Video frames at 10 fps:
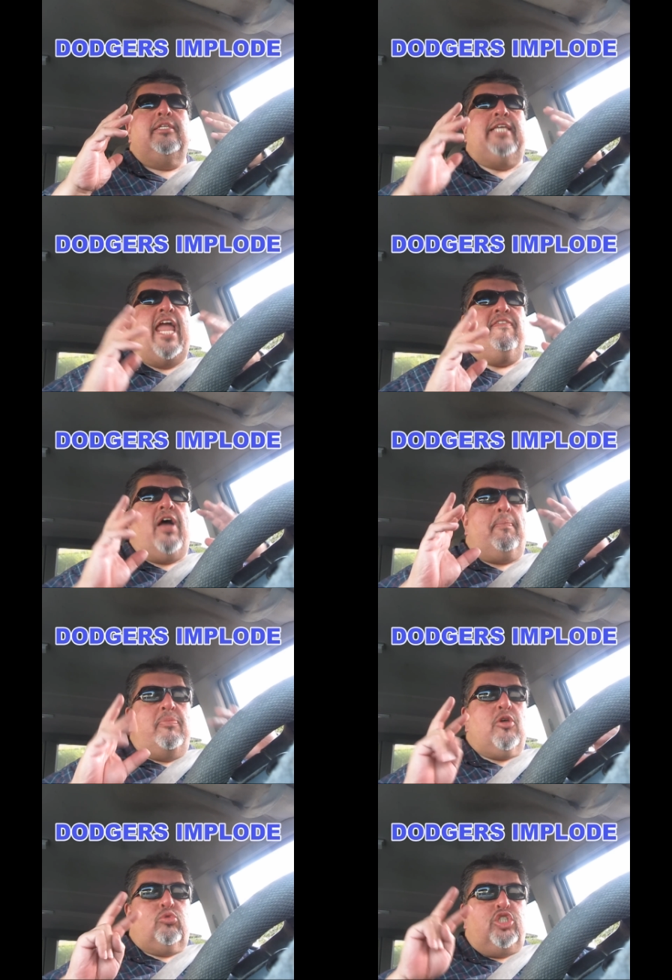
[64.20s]
gave up
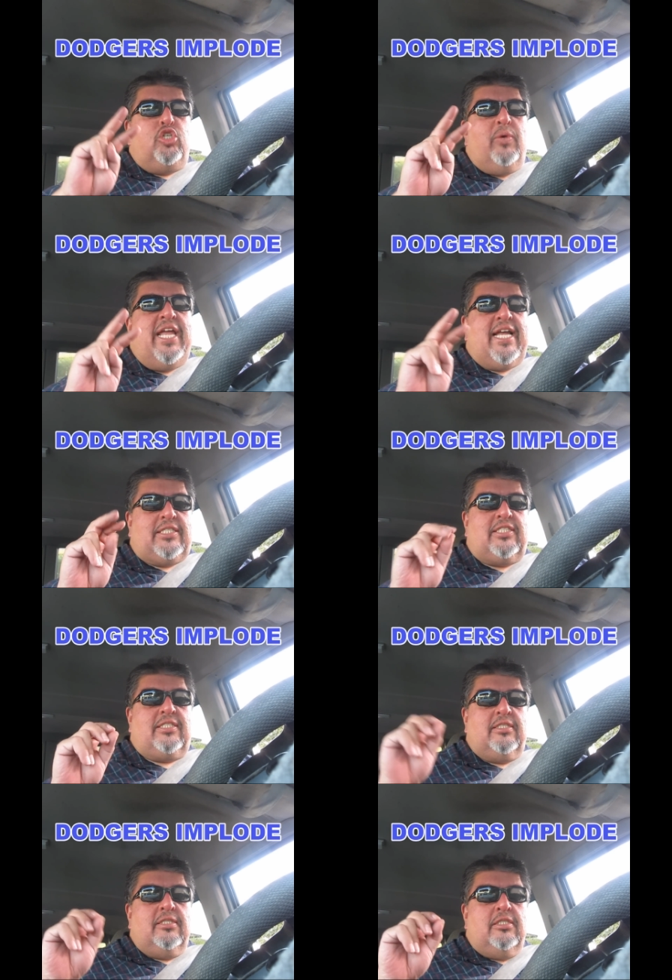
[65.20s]
those two
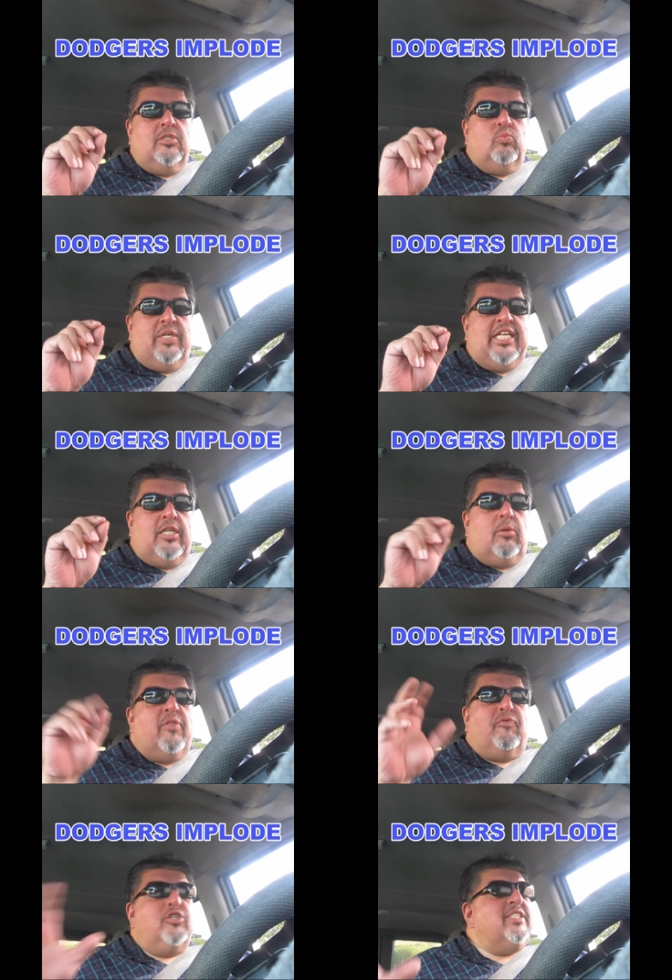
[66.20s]
hits, when he
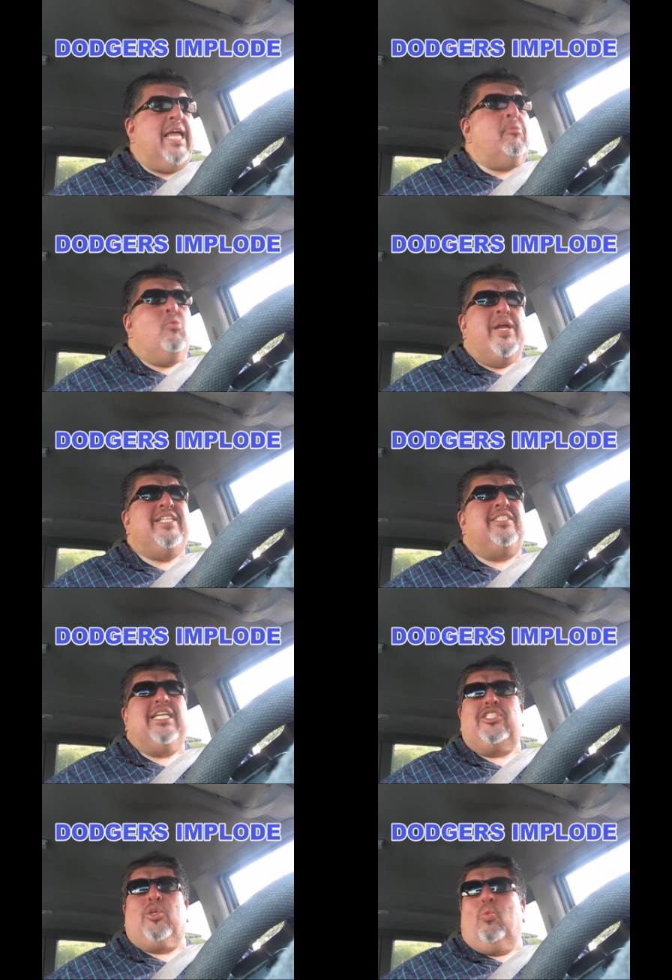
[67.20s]
the first game we're winning
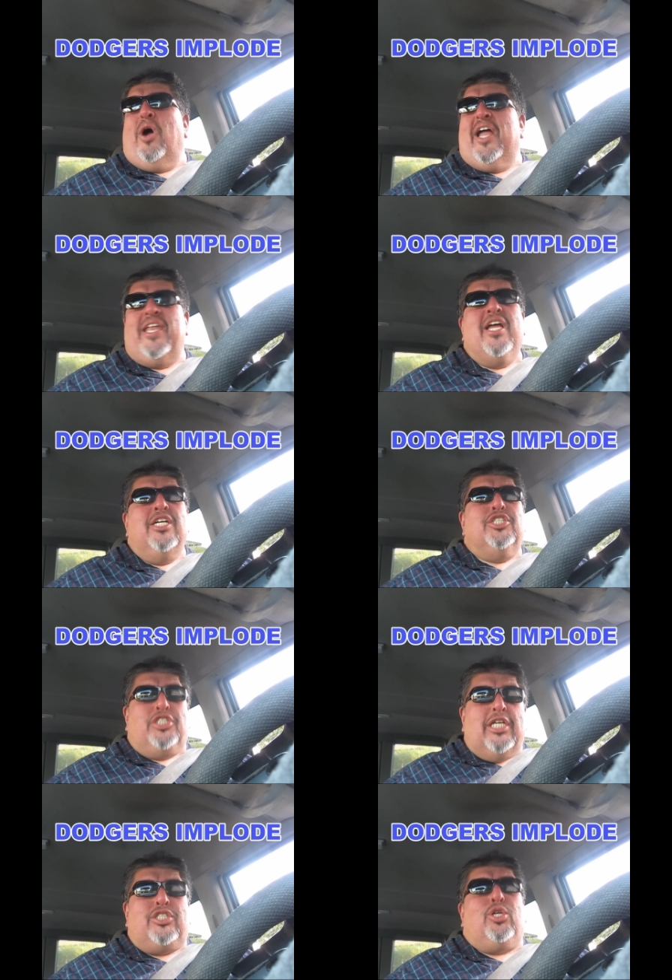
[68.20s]
six to one,
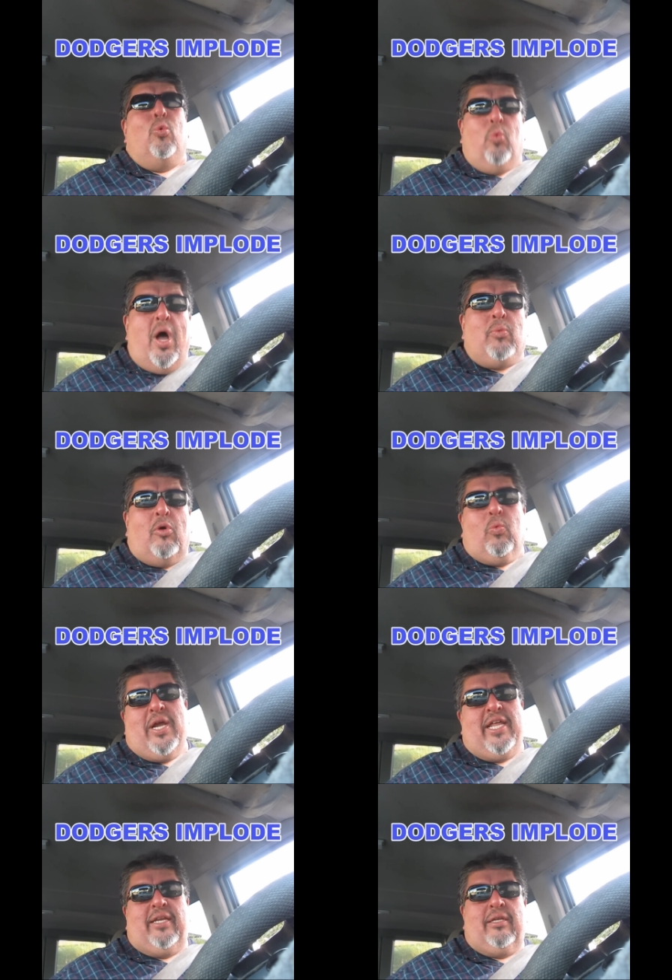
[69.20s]
six to one we're
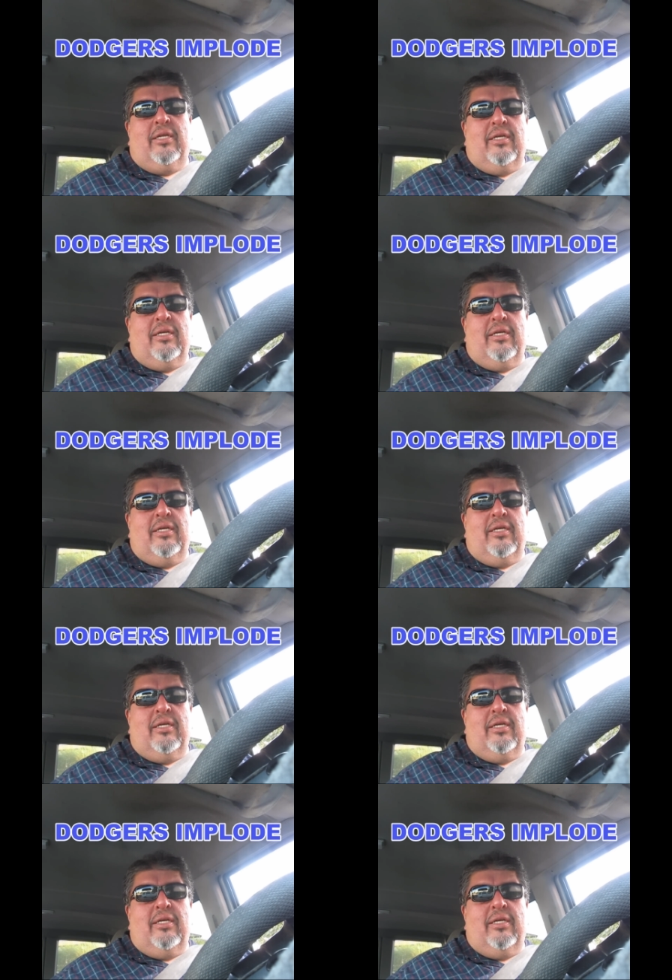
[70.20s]
winning.